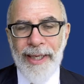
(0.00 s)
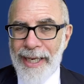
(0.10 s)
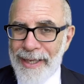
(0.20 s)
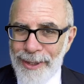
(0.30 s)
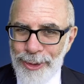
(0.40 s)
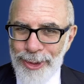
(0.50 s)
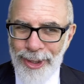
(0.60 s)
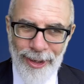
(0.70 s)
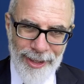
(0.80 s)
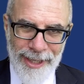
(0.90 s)
Hello,
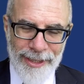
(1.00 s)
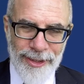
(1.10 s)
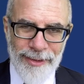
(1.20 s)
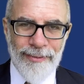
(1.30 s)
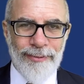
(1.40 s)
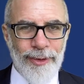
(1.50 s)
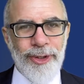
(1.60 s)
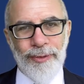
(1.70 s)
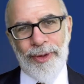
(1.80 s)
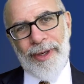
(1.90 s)
colleagues.
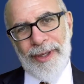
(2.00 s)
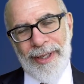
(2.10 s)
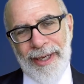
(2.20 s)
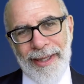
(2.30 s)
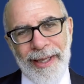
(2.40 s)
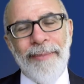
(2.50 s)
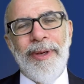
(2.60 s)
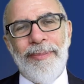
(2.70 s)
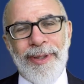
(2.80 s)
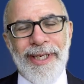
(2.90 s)
First of all, let
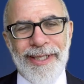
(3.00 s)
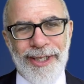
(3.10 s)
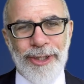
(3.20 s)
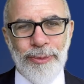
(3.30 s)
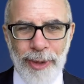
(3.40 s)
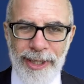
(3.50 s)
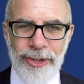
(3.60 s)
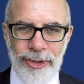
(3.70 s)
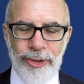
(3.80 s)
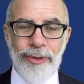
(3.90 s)
me please express
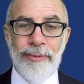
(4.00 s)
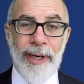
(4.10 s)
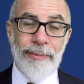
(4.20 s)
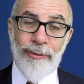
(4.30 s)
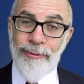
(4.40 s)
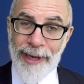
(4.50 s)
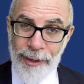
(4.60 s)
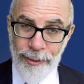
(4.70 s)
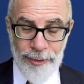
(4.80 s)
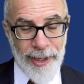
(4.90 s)
to you my
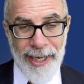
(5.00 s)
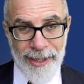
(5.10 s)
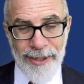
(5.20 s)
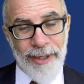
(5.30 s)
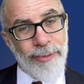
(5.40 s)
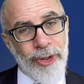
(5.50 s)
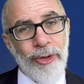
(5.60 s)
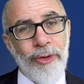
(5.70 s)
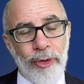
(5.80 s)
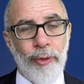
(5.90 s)
profound thanks. I'm
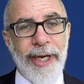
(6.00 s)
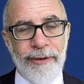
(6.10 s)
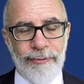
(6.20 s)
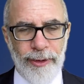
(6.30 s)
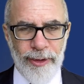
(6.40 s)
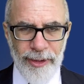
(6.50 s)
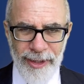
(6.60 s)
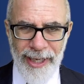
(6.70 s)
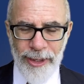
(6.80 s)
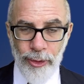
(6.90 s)
so grateful
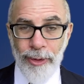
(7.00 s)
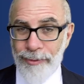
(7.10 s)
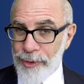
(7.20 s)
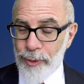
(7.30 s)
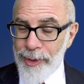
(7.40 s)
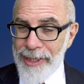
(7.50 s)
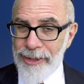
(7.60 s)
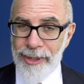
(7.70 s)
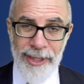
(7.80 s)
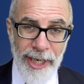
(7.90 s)
that you have agreed
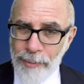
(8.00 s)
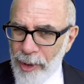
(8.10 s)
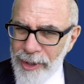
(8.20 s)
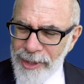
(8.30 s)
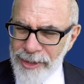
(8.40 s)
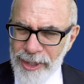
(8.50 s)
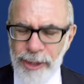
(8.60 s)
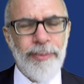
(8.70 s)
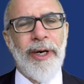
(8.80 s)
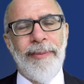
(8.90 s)
to take part in this
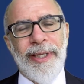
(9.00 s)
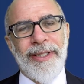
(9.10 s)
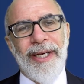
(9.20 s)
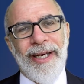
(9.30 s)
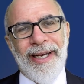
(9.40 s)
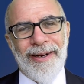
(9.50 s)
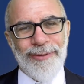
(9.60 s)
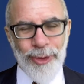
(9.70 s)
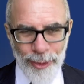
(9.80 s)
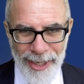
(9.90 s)
experiment
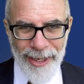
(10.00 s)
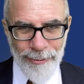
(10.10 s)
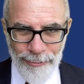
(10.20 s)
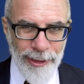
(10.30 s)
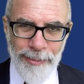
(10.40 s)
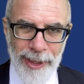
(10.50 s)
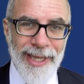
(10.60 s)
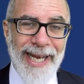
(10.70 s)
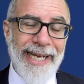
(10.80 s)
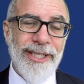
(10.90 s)
of creating flipped
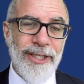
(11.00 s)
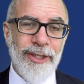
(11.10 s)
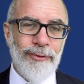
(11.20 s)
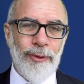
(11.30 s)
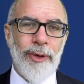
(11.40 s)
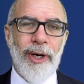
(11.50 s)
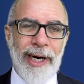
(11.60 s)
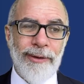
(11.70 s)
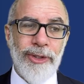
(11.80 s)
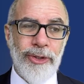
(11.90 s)
classes for
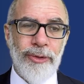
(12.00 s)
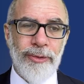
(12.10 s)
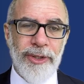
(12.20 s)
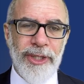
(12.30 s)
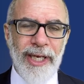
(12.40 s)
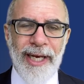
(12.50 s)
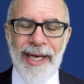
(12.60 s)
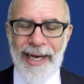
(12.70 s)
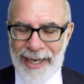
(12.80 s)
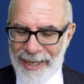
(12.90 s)
our students.
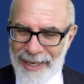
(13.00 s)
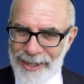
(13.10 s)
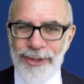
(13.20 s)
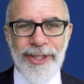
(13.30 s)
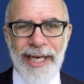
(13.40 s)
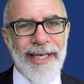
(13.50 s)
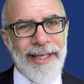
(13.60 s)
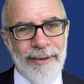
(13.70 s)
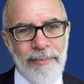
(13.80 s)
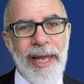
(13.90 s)
I understand
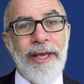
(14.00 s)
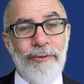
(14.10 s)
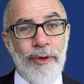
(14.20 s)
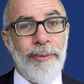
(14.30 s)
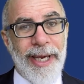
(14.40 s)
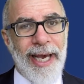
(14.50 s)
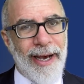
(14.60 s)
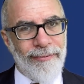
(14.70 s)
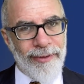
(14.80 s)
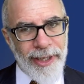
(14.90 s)
that many of you may
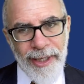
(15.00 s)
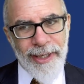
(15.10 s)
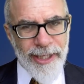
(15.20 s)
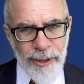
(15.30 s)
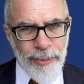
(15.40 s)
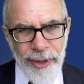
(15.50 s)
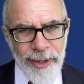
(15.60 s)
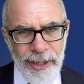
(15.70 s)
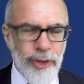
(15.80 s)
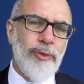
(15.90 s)
have little
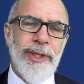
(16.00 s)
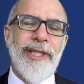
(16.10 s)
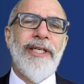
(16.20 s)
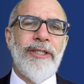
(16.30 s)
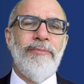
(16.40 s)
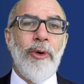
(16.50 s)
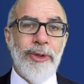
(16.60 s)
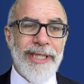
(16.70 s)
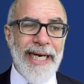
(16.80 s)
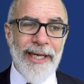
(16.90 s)
experience with this
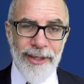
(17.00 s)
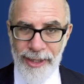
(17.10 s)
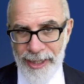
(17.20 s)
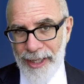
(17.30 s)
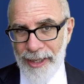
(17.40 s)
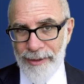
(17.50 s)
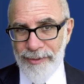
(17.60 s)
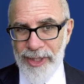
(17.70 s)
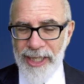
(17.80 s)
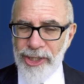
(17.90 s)
modality
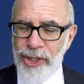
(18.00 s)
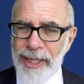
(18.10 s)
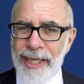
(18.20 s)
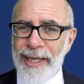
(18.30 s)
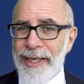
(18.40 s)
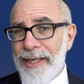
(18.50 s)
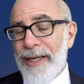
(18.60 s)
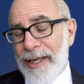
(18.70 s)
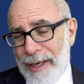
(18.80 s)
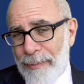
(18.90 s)
of teaching, and I
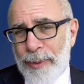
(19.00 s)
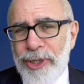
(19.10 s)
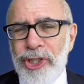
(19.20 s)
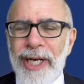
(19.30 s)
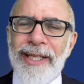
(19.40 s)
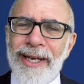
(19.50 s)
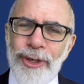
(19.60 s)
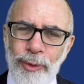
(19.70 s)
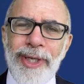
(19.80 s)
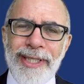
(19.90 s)
appreciate that
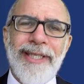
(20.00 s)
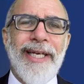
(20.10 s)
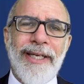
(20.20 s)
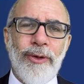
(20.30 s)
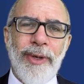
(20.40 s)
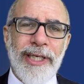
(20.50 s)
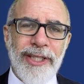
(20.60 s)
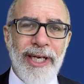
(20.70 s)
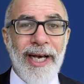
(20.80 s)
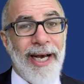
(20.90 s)
you're willing to take the
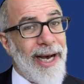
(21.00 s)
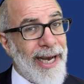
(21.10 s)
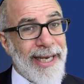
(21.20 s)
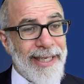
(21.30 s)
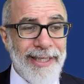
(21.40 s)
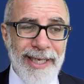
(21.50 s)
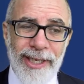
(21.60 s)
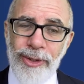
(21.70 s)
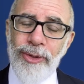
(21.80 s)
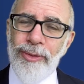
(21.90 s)
risk. I can
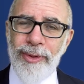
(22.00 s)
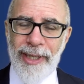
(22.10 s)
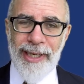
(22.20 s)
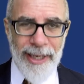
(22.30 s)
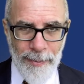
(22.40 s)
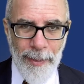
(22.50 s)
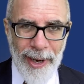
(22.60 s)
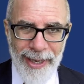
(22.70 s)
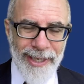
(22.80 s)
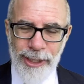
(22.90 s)
tell you that in
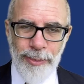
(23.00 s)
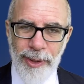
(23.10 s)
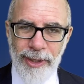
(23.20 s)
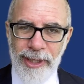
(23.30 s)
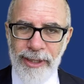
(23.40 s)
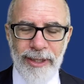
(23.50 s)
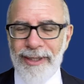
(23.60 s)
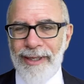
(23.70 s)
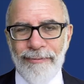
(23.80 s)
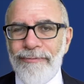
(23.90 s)
my experience,
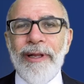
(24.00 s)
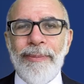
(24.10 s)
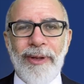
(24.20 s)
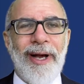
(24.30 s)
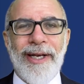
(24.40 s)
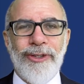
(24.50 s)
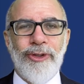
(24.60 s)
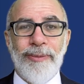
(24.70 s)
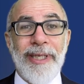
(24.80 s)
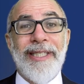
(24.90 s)
the flipped
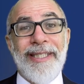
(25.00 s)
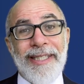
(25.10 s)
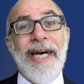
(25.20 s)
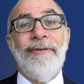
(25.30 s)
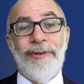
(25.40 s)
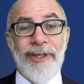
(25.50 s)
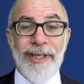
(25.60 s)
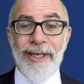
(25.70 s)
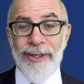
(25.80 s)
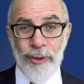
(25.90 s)
classroom is
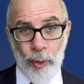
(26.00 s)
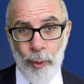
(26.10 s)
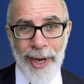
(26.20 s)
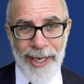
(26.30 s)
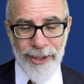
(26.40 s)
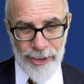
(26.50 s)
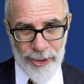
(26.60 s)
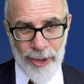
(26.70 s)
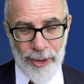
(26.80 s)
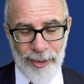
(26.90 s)
definitely the way to
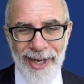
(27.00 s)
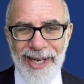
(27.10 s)
go.